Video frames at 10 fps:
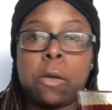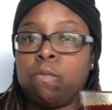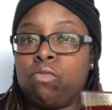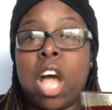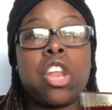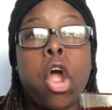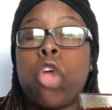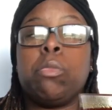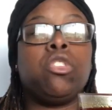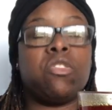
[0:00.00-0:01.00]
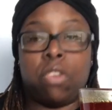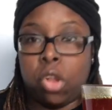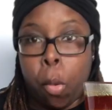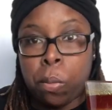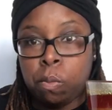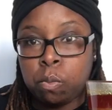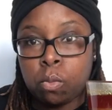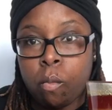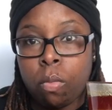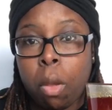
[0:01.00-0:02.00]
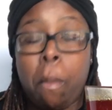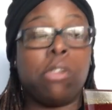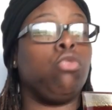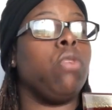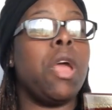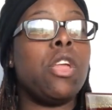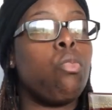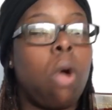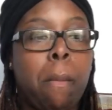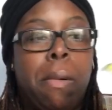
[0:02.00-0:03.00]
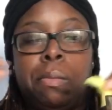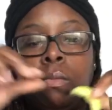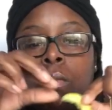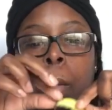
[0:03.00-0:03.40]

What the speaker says: Not to her specifically, but to any woman